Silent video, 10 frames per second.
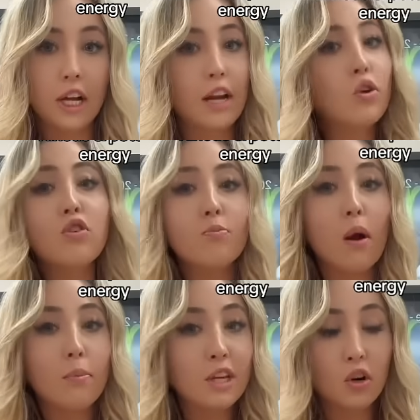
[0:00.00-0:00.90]
I know you've
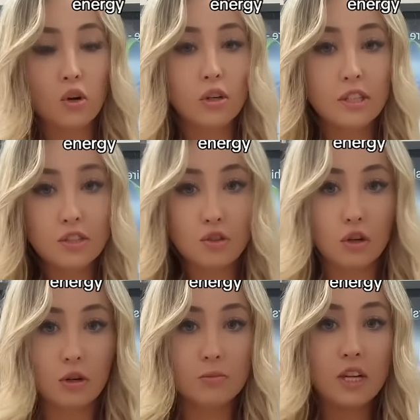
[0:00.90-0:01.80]
probably heard these
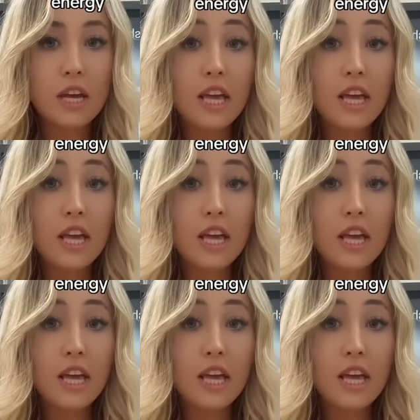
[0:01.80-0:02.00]
terms